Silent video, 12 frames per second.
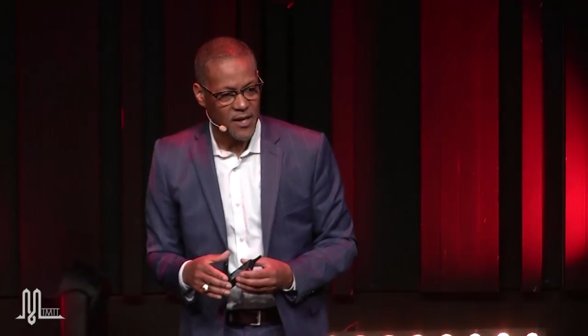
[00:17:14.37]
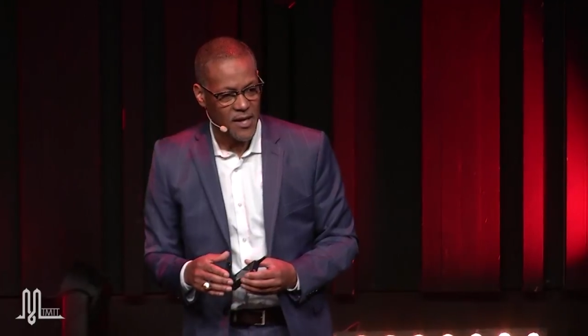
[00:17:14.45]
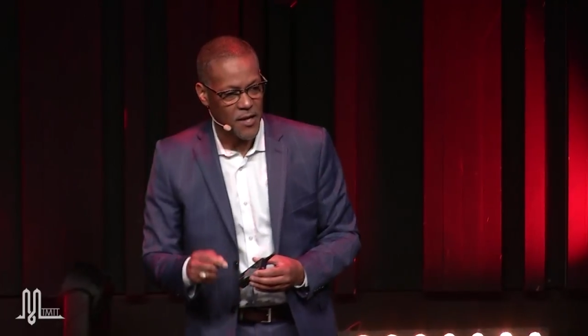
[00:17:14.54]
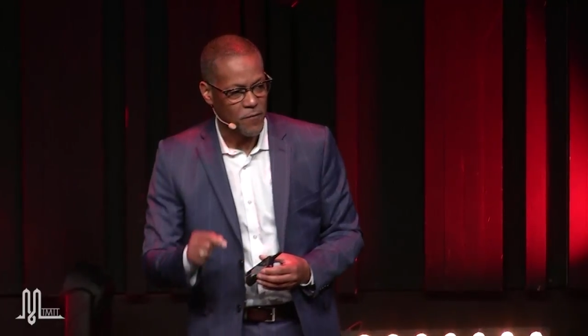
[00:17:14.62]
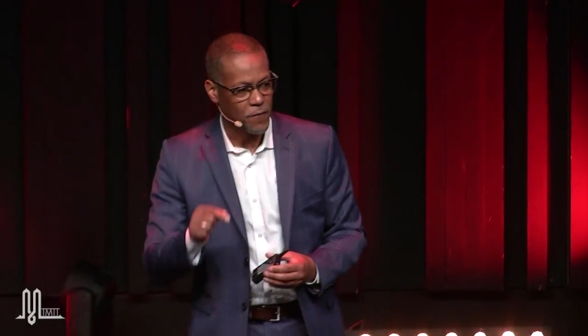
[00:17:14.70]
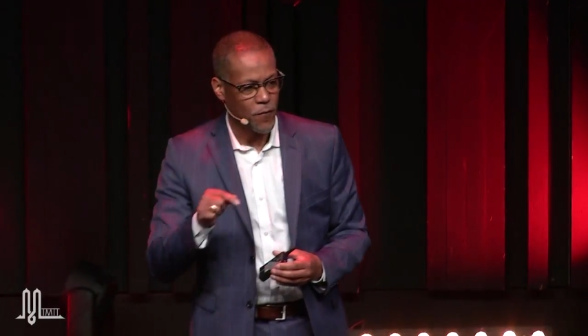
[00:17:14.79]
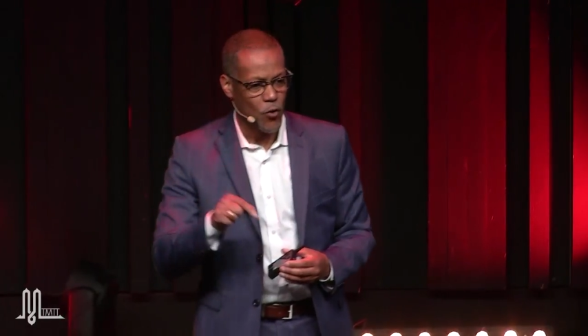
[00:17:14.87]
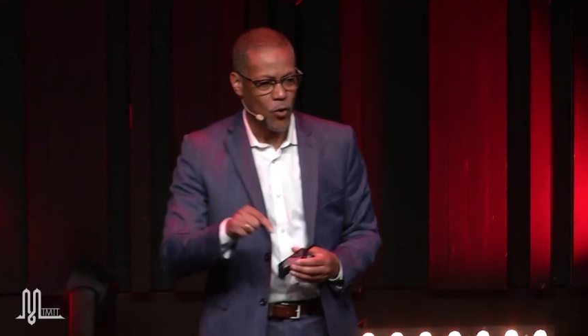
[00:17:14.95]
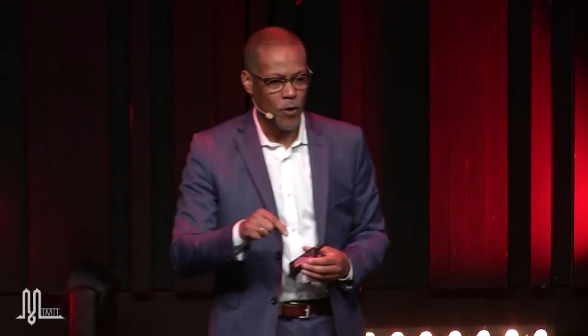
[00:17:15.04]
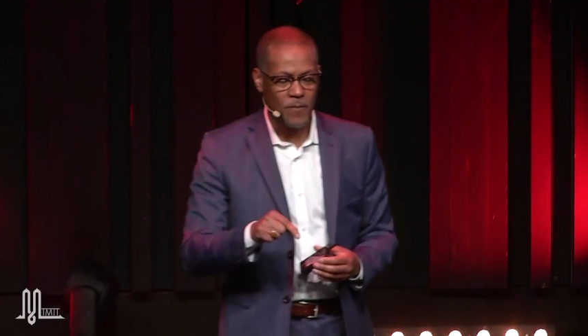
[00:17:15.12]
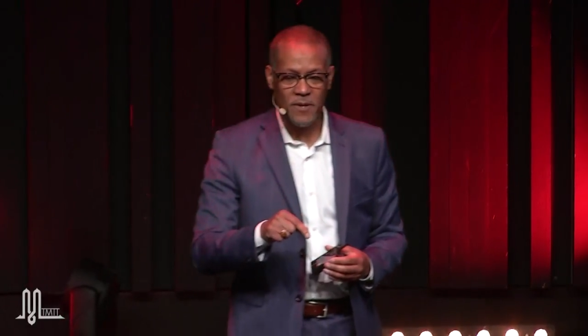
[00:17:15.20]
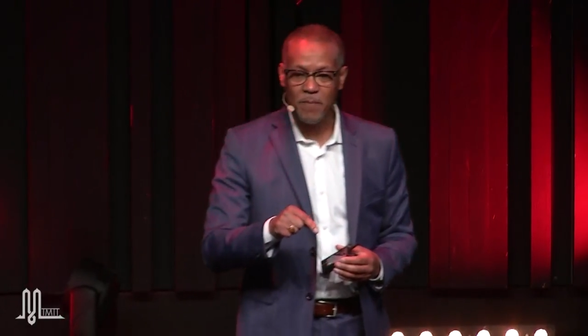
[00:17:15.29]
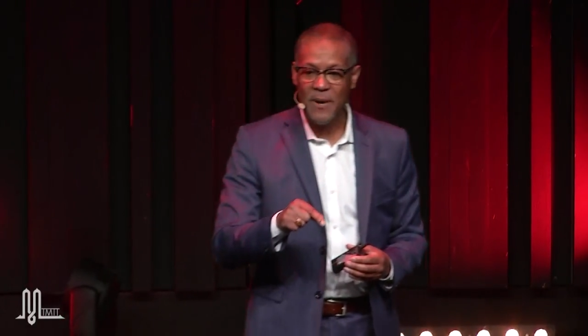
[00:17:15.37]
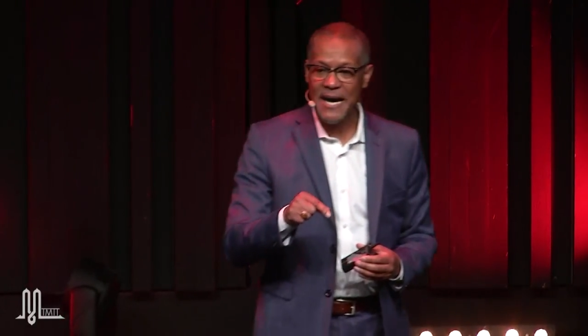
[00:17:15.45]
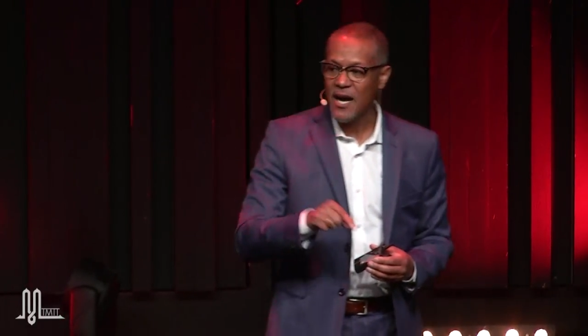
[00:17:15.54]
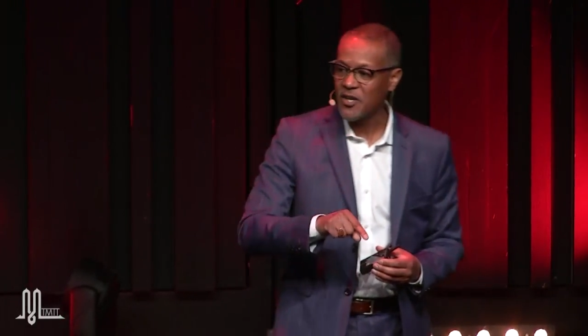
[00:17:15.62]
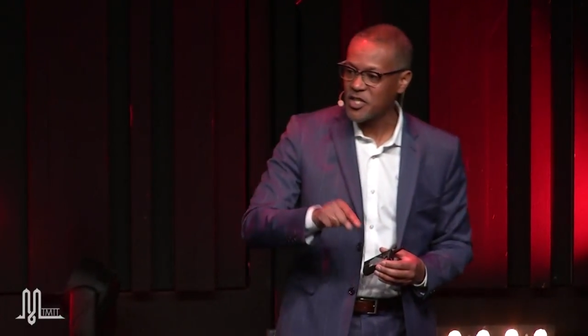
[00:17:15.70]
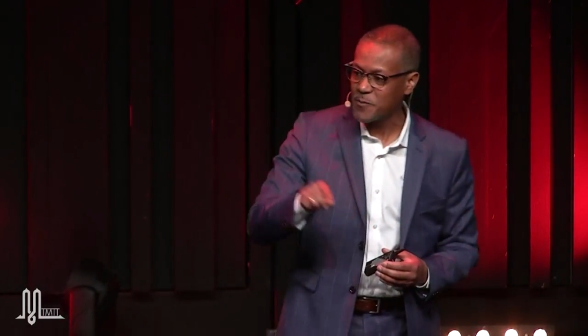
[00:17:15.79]
informed by
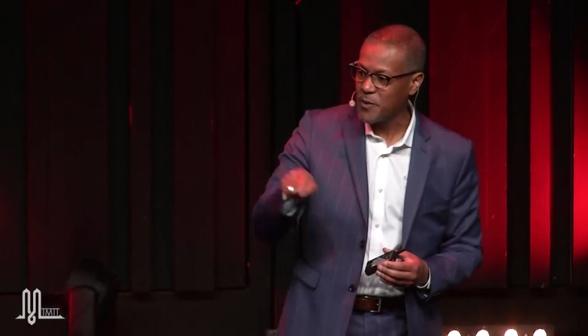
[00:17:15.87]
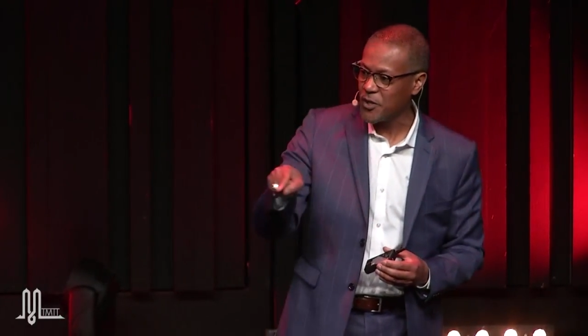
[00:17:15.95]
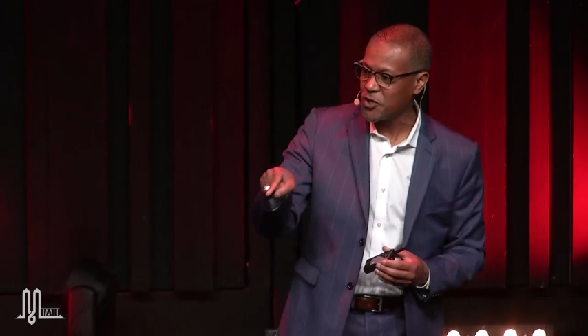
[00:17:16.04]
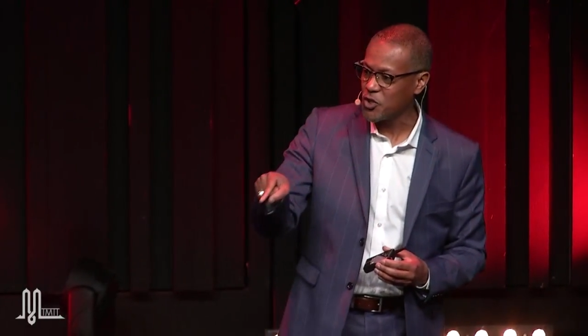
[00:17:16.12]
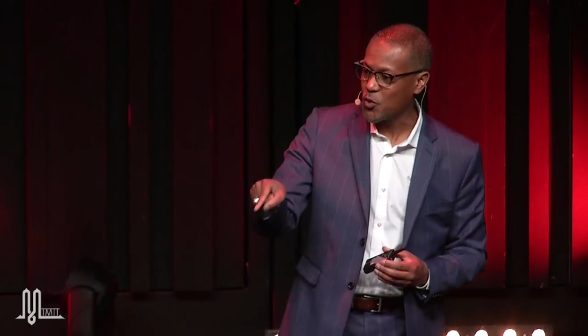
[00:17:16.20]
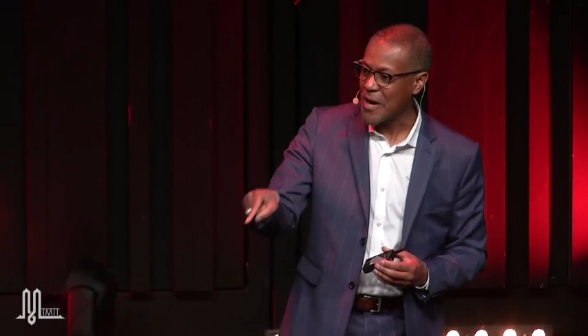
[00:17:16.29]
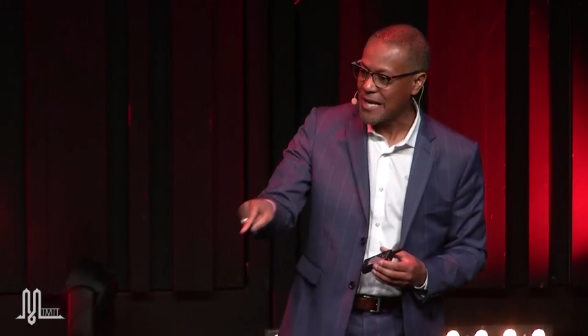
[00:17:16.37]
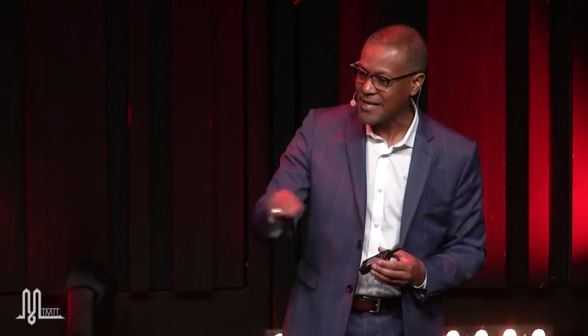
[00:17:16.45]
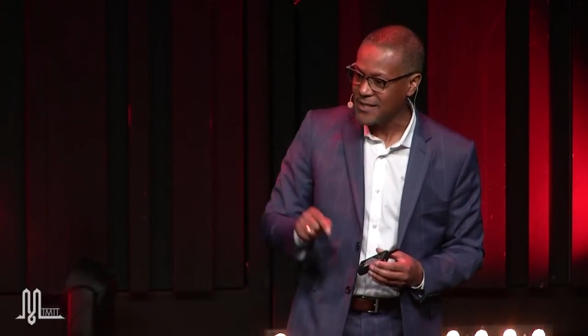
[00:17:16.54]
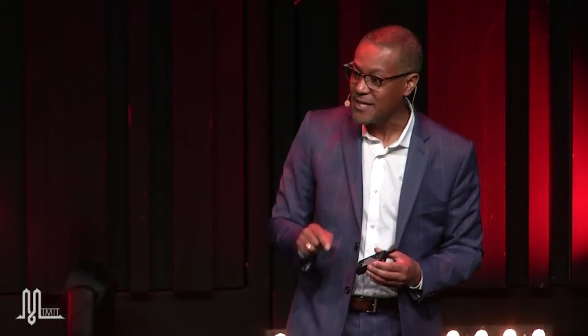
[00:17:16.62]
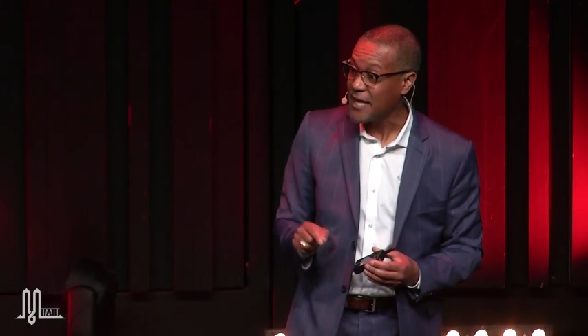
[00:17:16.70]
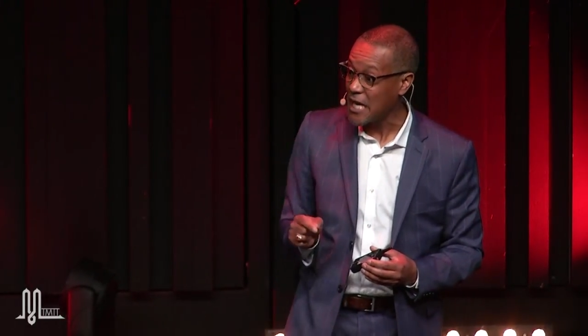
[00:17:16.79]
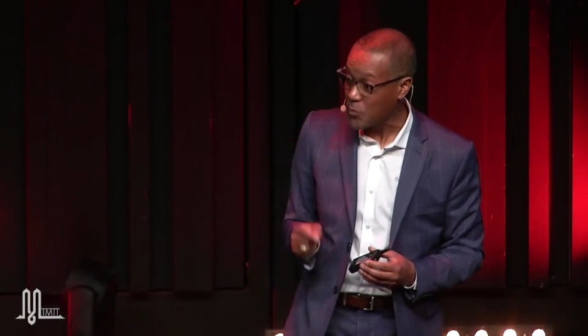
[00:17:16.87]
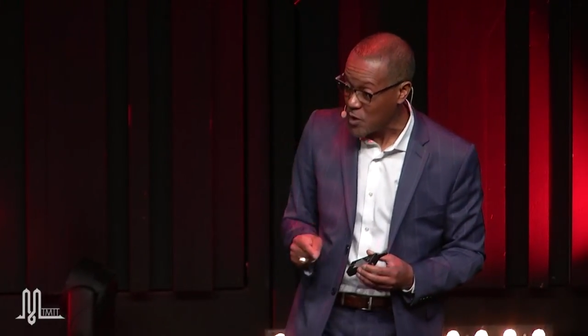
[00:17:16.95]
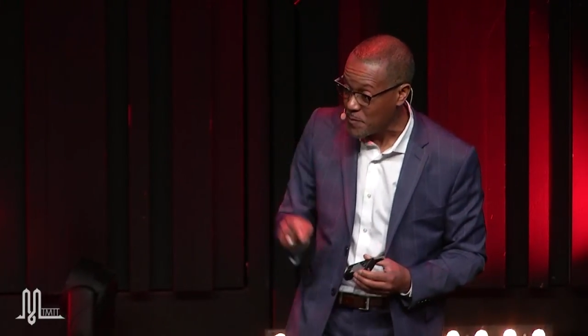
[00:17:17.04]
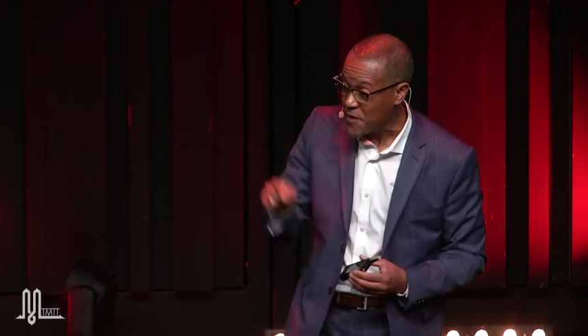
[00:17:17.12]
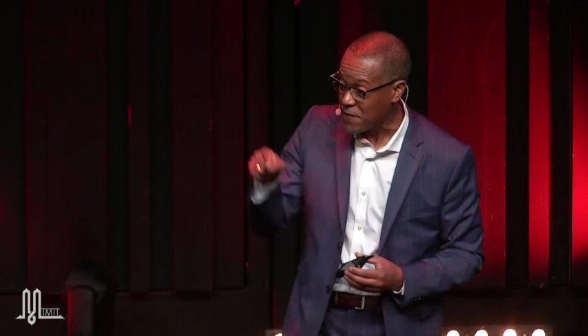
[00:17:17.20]
our spirituality? Can we be